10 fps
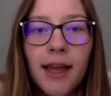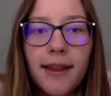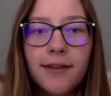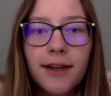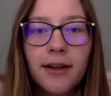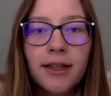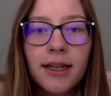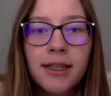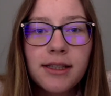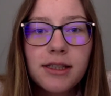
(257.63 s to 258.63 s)
they found it
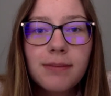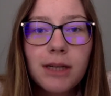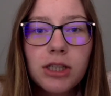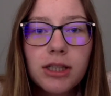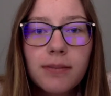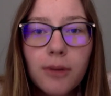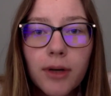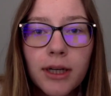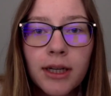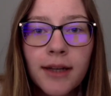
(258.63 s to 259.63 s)
is especially
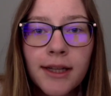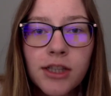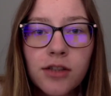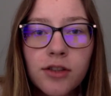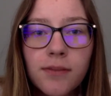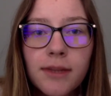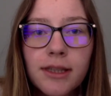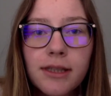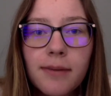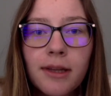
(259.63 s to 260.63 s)
important that children with
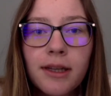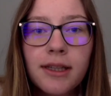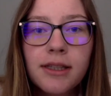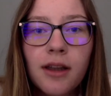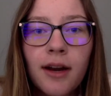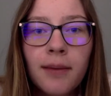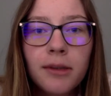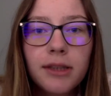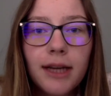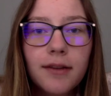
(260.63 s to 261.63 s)
disabilities are able
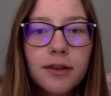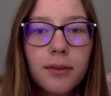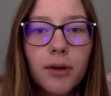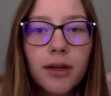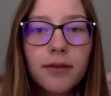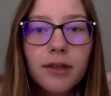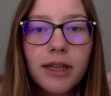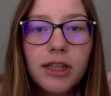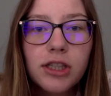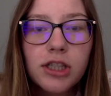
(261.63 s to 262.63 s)
to have supportive
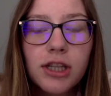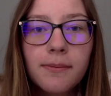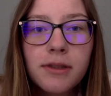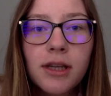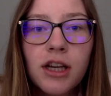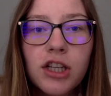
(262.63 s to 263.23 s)
relationships